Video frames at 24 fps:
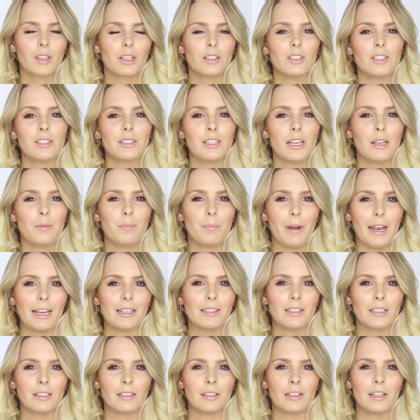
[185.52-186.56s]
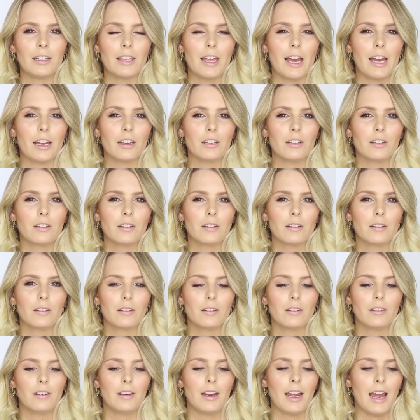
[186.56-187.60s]
She said basically that
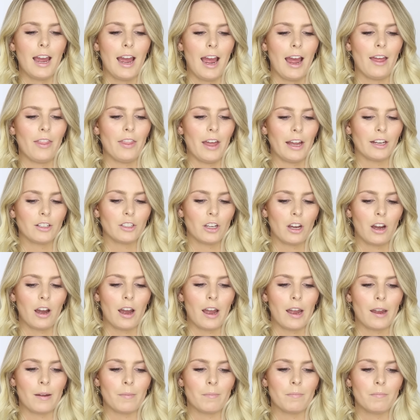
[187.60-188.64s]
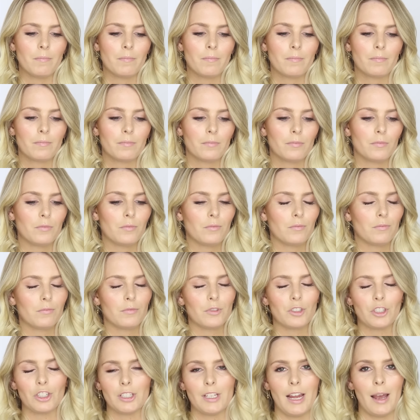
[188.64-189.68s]
at that time,
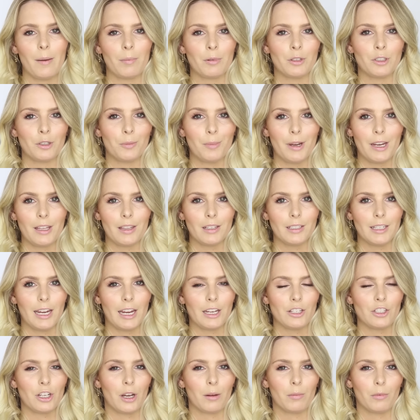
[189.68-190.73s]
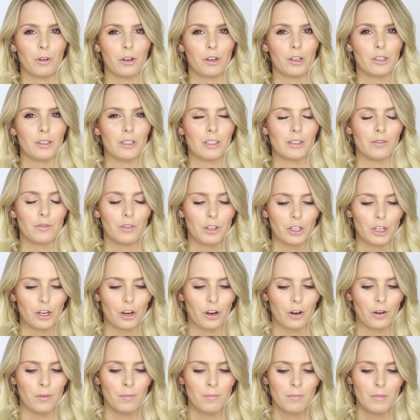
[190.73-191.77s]
just happened to be the day she uploaded this
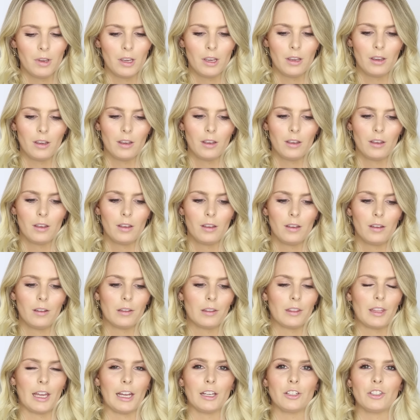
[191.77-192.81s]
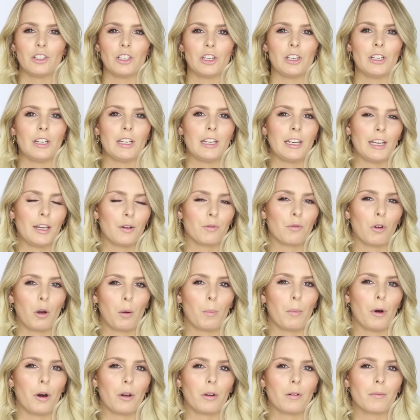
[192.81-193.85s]
video, that she'd hit
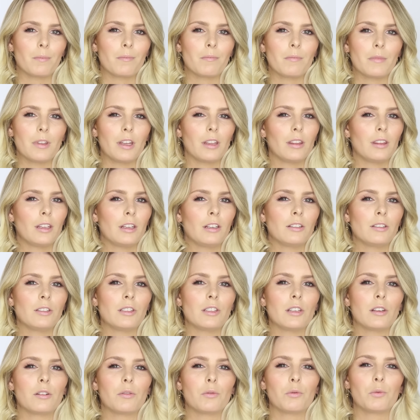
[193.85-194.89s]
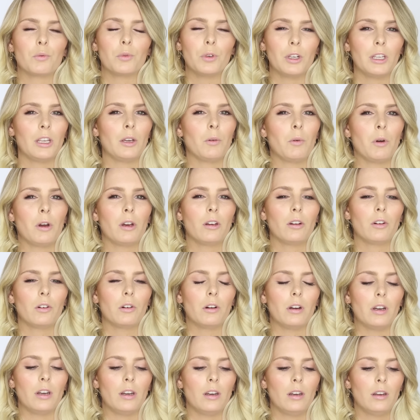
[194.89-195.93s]
rock bottom, that things really weren't
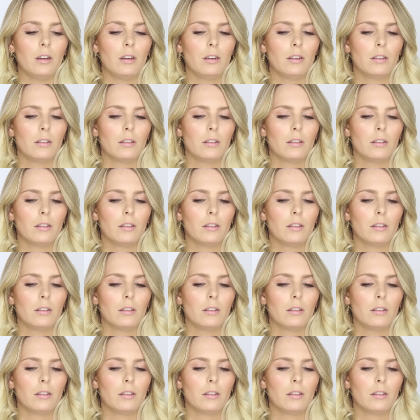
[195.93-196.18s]
good.